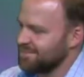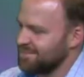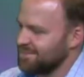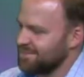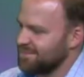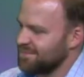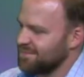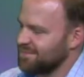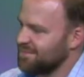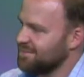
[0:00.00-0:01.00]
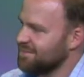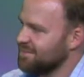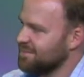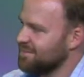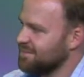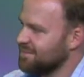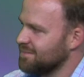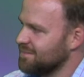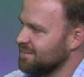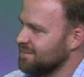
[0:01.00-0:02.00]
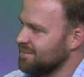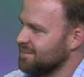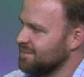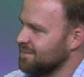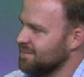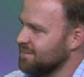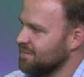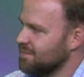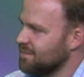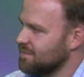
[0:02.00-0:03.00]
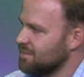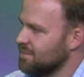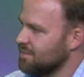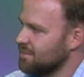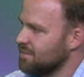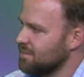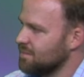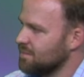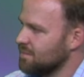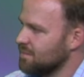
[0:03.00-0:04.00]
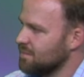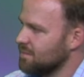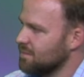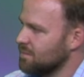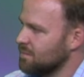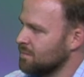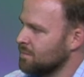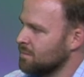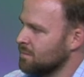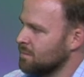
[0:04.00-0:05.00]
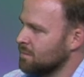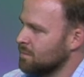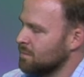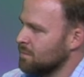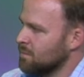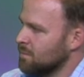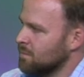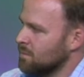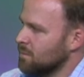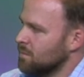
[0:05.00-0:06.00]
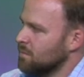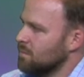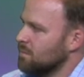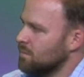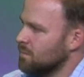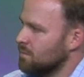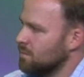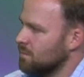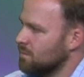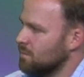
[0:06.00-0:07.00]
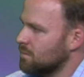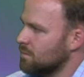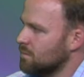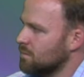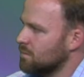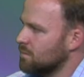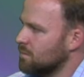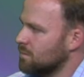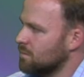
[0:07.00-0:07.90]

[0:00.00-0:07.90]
[no speech]